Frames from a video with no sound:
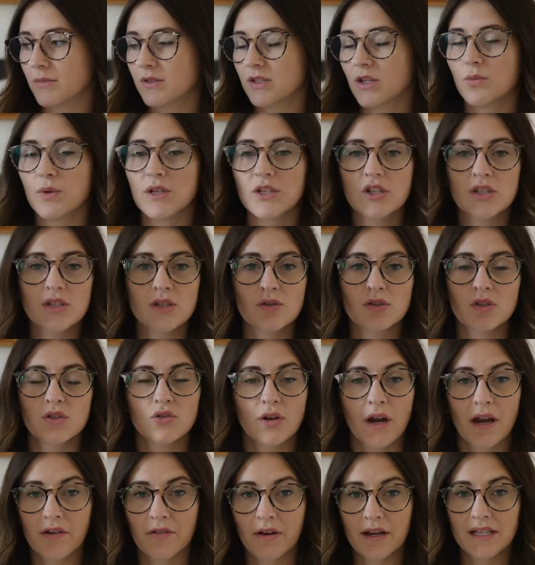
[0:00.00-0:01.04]
So we just use a
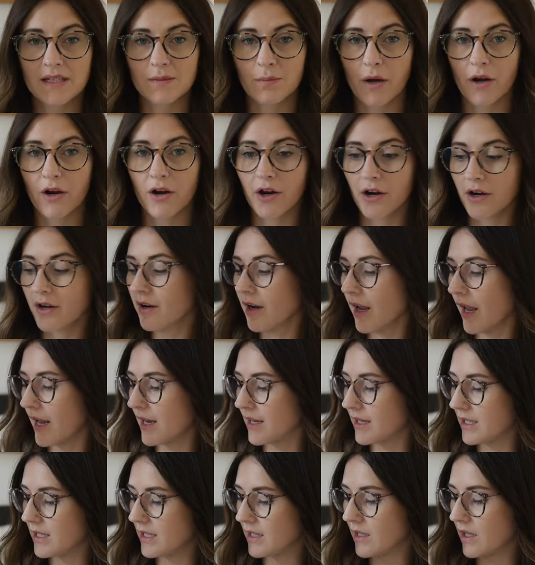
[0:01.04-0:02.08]
dry erase marker,
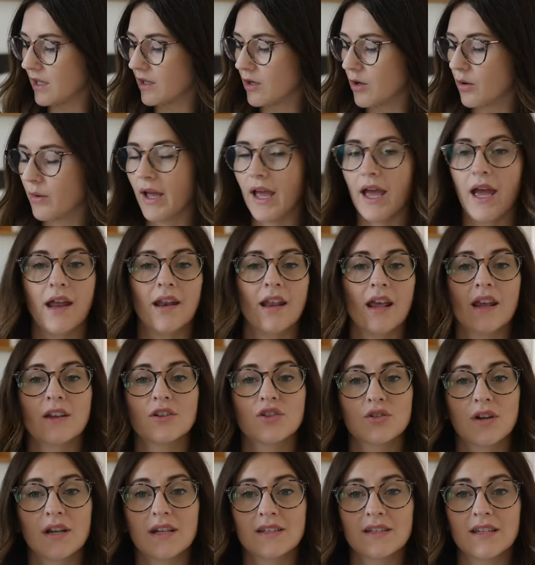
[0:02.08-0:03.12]
and he can go ahead and
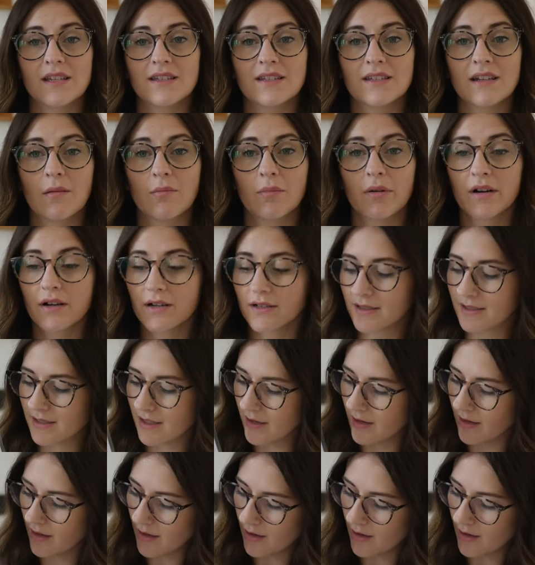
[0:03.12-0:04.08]
trace his numbers.